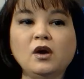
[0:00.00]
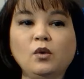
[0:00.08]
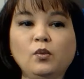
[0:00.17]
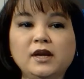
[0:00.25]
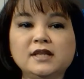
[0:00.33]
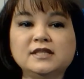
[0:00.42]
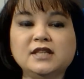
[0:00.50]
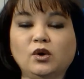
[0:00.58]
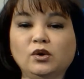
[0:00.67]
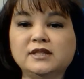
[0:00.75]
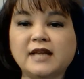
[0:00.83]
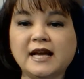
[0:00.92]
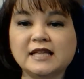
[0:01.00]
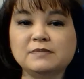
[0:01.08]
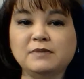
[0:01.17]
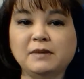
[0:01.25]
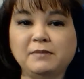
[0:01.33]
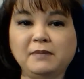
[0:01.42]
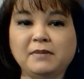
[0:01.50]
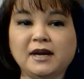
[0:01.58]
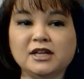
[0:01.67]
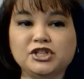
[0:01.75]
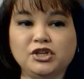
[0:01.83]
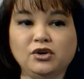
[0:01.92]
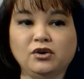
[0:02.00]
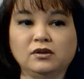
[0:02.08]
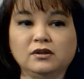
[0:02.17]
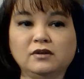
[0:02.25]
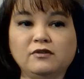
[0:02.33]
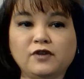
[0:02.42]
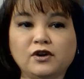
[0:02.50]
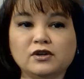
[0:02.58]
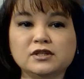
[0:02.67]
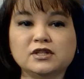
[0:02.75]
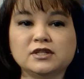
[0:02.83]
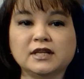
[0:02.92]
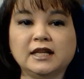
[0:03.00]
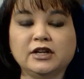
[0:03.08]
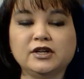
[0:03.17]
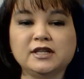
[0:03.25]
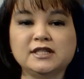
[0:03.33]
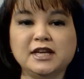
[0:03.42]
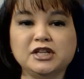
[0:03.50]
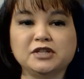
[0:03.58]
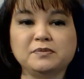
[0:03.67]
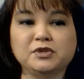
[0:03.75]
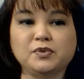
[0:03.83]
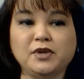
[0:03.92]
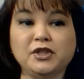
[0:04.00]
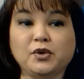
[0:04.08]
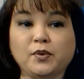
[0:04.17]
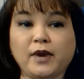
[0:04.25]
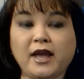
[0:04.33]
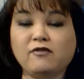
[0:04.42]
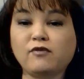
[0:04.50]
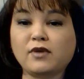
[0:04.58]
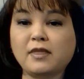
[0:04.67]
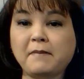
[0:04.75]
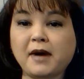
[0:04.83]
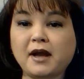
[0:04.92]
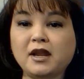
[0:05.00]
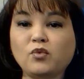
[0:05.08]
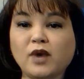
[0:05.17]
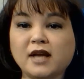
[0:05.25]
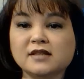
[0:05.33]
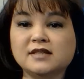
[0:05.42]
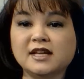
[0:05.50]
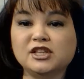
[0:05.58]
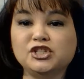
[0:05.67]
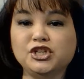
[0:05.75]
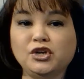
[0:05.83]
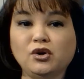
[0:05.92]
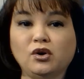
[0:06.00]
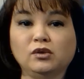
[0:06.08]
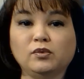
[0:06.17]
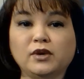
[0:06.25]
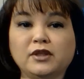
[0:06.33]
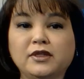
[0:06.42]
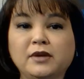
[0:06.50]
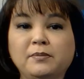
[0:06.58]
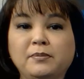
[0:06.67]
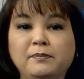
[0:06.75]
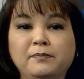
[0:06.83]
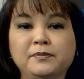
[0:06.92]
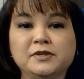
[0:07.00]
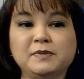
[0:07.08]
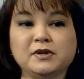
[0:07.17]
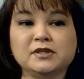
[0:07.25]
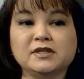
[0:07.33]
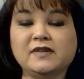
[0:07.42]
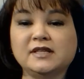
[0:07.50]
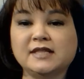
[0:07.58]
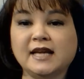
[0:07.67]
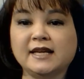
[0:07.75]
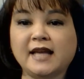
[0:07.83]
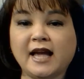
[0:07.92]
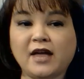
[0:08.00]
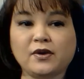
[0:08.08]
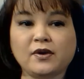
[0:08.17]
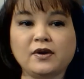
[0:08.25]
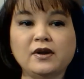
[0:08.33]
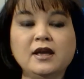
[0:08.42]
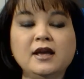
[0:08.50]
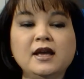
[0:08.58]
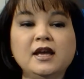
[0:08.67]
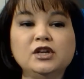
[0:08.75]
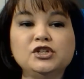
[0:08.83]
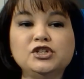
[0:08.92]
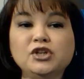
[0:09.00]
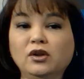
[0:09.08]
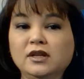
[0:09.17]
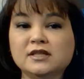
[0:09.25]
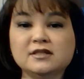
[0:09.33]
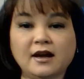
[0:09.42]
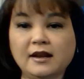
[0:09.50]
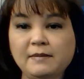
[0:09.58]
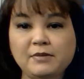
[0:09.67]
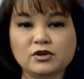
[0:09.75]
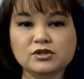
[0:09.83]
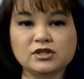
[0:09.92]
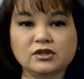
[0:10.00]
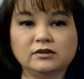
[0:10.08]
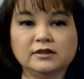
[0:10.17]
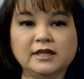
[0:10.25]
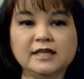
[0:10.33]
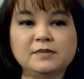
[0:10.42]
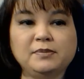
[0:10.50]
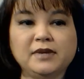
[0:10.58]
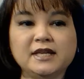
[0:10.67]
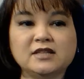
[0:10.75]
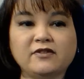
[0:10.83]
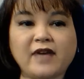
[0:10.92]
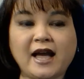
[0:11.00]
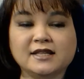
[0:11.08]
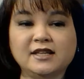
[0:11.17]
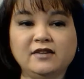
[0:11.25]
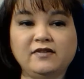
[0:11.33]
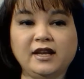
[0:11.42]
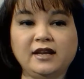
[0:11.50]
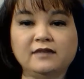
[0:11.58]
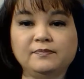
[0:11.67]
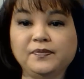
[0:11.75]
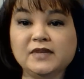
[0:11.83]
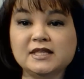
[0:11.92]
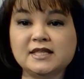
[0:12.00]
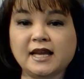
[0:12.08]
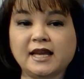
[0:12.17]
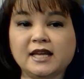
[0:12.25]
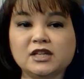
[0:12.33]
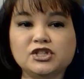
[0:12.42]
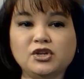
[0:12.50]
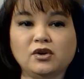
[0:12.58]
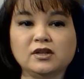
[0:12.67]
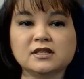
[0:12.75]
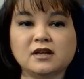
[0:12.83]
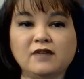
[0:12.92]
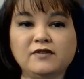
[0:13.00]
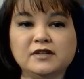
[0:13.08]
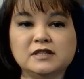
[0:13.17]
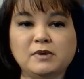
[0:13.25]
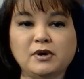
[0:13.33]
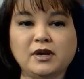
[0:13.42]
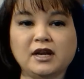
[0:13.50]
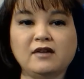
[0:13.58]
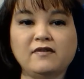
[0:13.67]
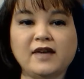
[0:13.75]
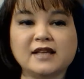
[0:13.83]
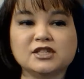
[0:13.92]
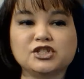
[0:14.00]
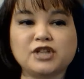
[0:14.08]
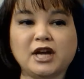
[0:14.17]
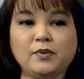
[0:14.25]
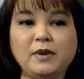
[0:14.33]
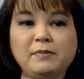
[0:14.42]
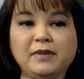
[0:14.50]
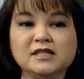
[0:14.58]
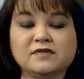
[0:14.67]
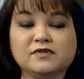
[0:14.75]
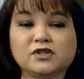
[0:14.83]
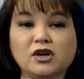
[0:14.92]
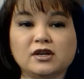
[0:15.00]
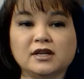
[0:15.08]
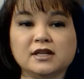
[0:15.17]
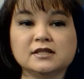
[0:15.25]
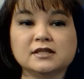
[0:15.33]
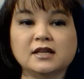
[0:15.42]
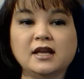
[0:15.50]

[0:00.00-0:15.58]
What does the Old Testament mean by Sheol? First, there's a clear distinction between the grave where the body rests and Sheol where the spirits of the dead gather. Sheol is not impersonal, it's a place of activity. Second, Sheol is often spoken of as a shadowy place of darkness,